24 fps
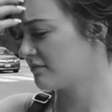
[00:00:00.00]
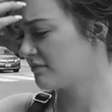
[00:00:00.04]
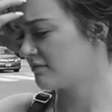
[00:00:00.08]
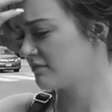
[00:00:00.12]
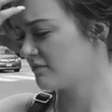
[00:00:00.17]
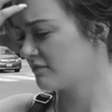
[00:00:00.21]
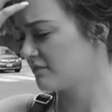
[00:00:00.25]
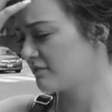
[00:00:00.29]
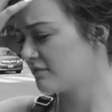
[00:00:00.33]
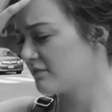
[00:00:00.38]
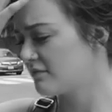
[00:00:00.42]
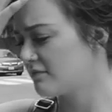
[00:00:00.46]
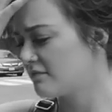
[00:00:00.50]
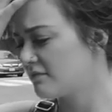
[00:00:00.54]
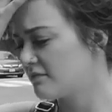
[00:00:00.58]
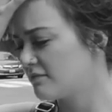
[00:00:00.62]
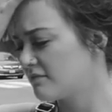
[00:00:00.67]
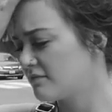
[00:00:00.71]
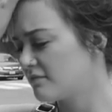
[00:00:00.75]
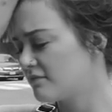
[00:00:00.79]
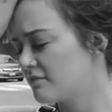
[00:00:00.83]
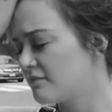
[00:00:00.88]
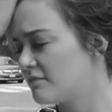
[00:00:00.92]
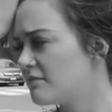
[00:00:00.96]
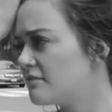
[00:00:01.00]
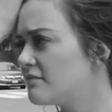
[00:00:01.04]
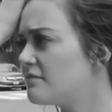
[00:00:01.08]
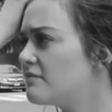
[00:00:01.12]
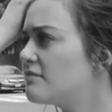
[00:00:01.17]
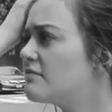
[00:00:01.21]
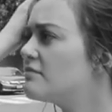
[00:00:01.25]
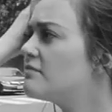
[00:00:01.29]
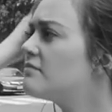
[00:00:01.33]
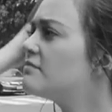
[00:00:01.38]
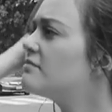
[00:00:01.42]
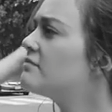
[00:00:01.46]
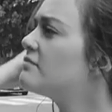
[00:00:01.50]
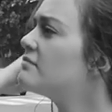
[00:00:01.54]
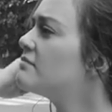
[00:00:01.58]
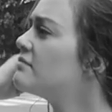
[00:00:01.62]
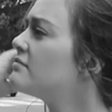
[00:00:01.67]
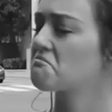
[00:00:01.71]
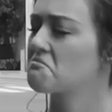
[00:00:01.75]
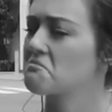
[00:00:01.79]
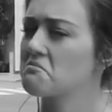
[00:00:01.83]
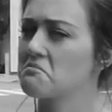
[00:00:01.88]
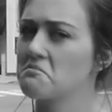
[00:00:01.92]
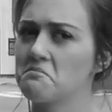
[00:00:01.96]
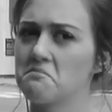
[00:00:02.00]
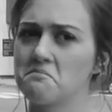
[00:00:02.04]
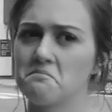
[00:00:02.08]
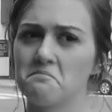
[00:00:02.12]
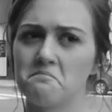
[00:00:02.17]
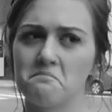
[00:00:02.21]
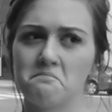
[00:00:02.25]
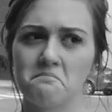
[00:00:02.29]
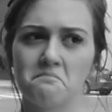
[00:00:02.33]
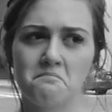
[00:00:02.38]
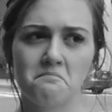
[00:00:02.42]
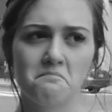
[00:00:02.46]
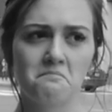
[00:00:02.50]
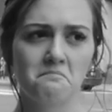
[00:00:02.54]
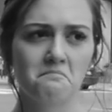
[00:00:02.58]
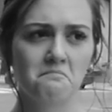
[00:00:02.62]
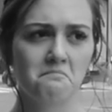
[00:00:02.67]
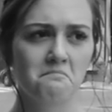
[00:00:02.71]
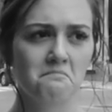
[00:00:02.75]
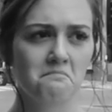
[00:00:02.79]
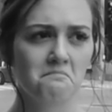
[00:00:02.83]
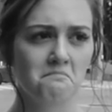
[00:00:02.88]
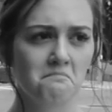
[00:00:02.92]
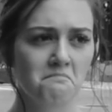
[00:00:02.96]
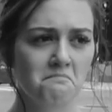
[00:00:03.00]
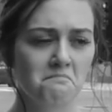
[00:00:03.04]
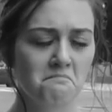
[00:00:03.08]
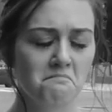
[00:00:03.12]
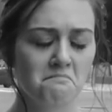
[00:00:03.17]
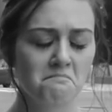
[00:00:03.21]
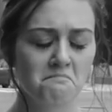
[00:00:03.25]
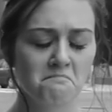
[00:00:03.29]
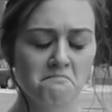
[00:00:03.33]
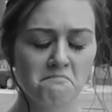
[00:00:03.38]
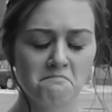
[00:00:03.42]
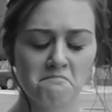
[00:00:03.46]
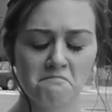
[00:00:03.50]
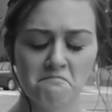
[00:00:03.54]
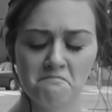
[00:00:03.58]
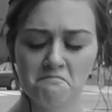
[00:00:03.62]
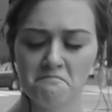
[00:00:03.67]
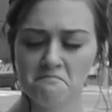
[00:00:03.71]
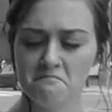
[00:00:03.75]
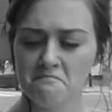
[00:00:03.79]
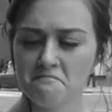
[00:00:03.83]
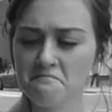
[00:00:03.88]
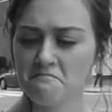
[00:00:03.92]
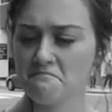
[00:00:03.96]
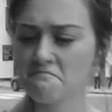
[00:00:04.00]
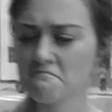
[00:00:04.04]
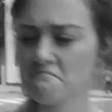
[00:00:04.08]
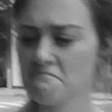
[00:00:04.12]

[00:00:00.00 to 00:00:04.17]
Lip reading: Nothing is said.